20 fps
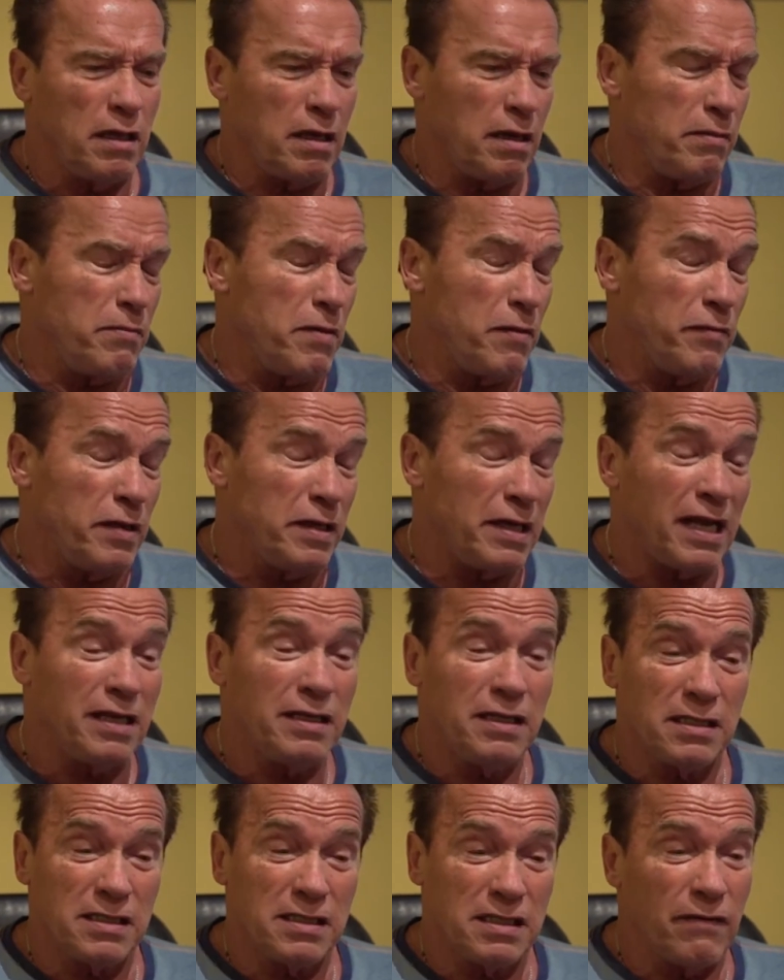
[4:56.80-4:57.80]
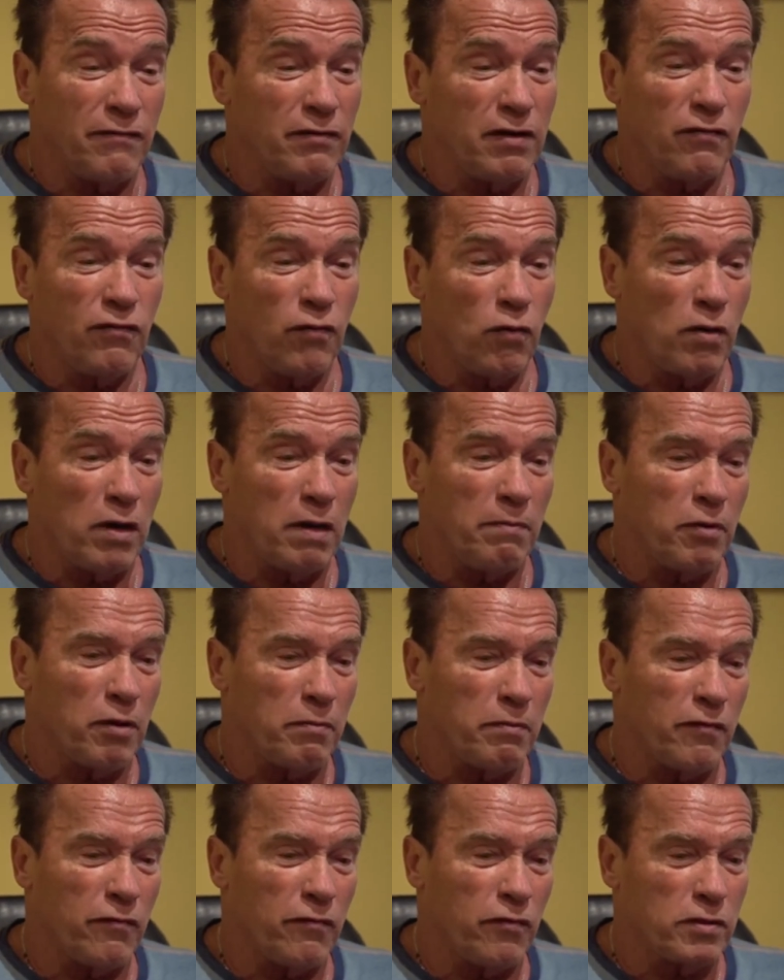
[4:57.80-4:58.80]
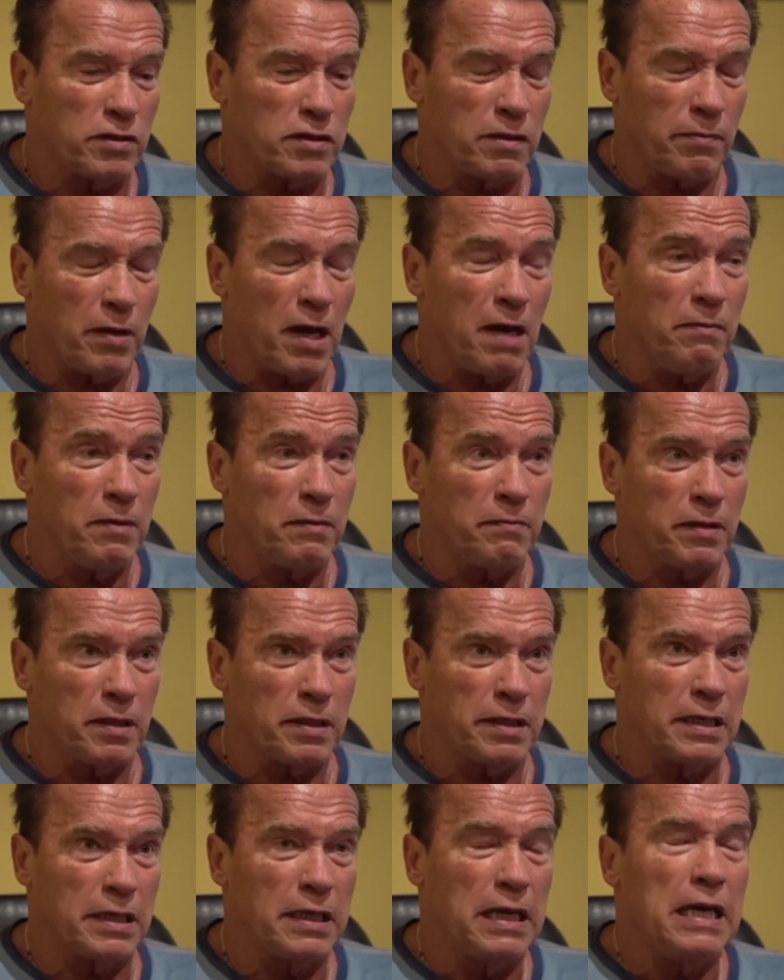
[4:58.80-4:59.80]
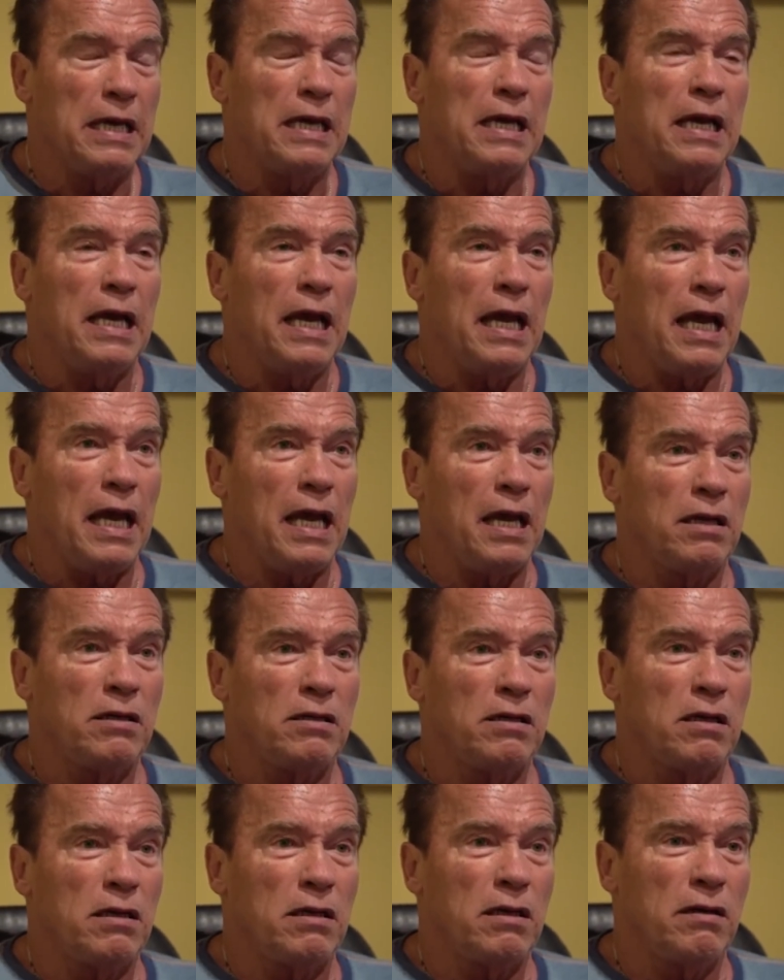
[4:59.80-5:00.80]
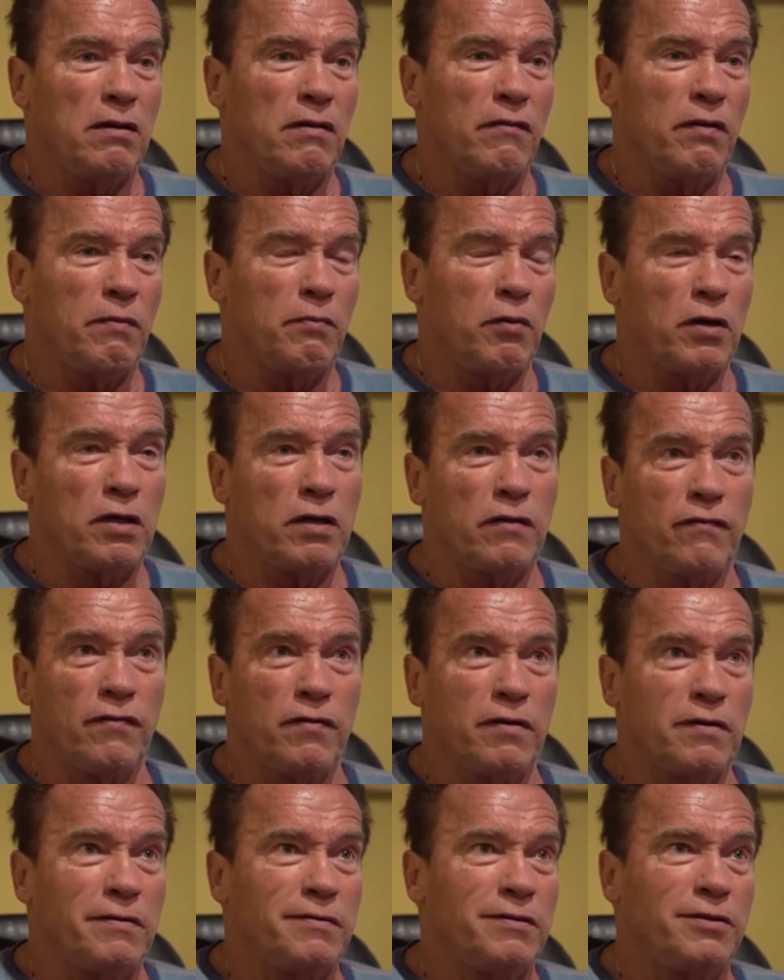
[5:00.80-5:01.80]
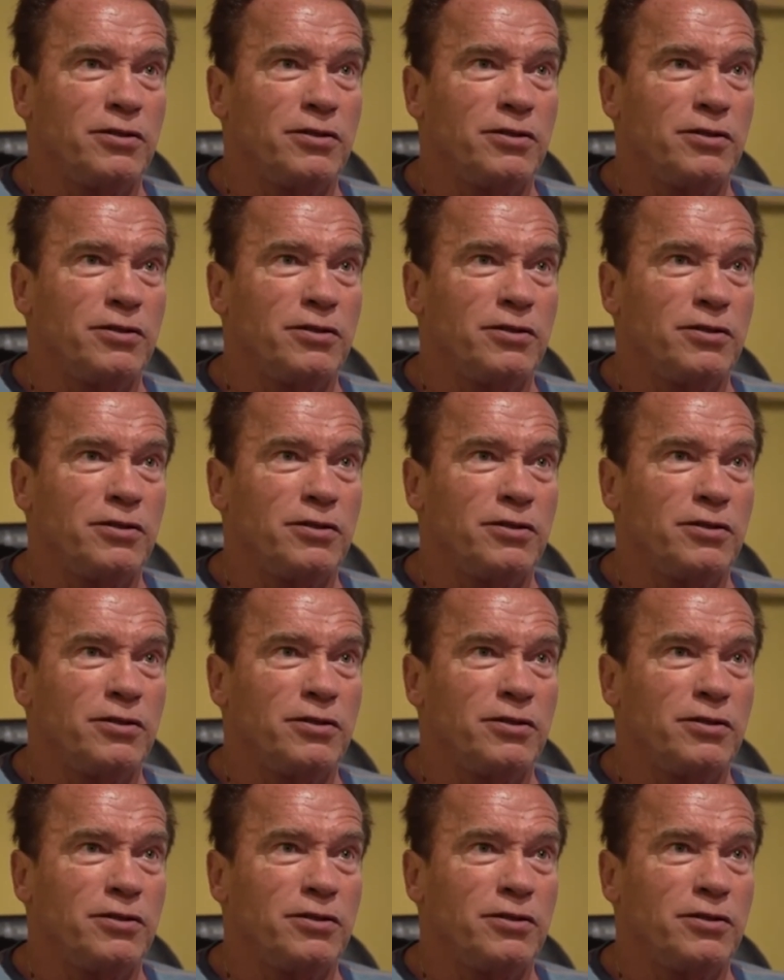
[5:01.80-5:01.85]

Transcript: remember in 1974, I bought my first apartment building, and we bought it for